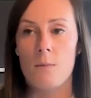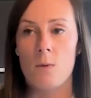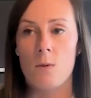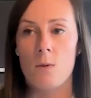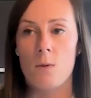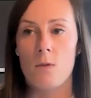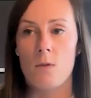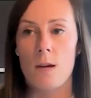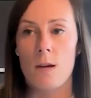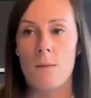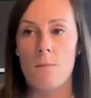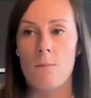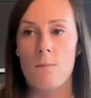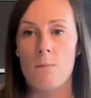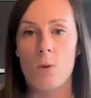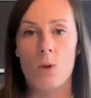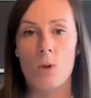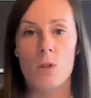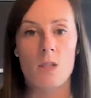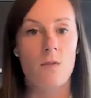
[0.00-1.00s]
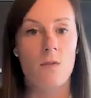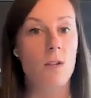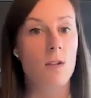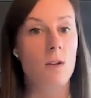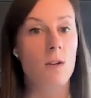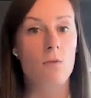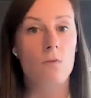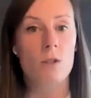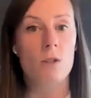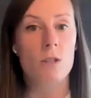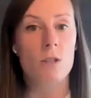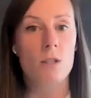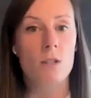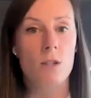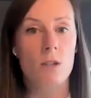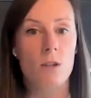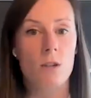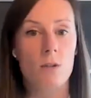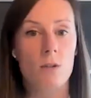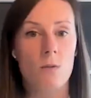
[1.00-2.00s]
more productive in the long run
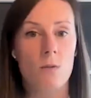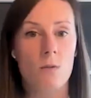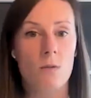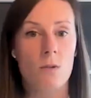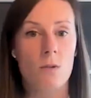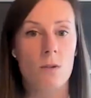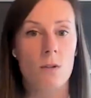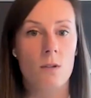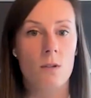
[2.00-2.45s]
to